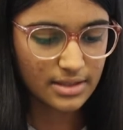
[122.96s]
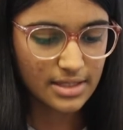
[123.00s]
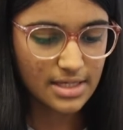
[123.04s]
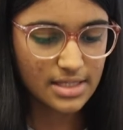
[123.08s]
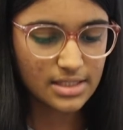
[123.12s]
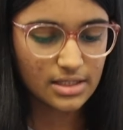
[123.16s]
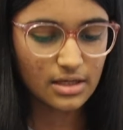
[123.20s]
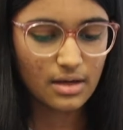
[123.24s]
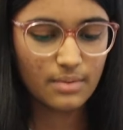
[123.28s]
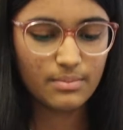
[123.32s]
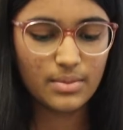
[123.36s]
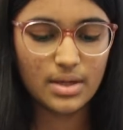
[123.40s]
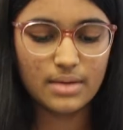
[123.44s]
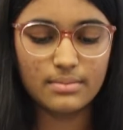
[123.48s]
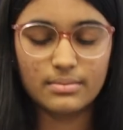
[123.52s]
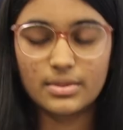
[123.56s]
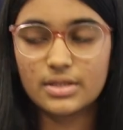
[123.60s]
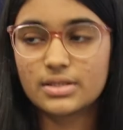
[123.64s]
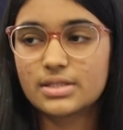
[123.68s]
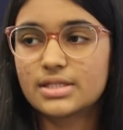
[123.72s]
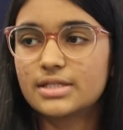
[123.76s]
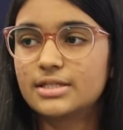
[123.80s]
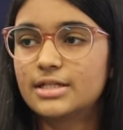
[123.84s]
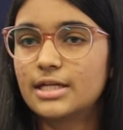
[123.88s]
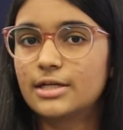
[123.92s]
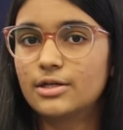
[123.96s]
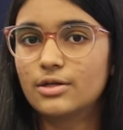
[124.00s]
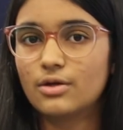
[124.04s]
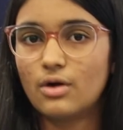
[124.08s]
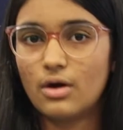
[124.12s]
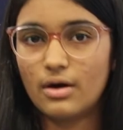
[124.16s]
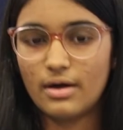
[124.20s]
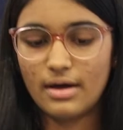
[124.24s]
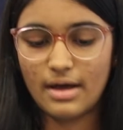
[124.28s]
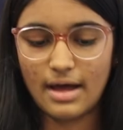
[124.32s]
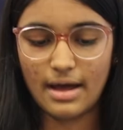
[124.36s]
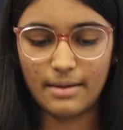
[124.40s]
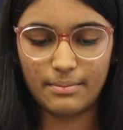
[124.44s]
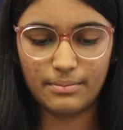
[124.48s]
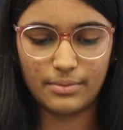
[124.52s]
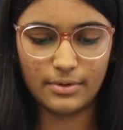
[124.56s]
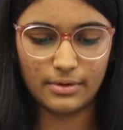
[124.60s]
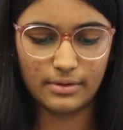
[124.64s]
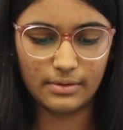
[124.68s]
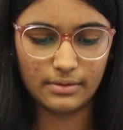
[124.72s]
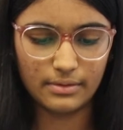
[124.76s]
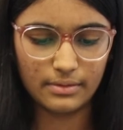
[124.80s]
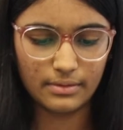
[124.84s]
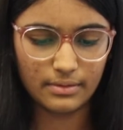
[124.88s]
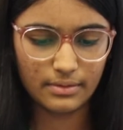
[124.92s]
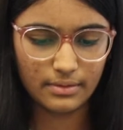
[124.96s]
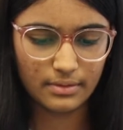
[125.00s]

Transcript: These commitments did not happen.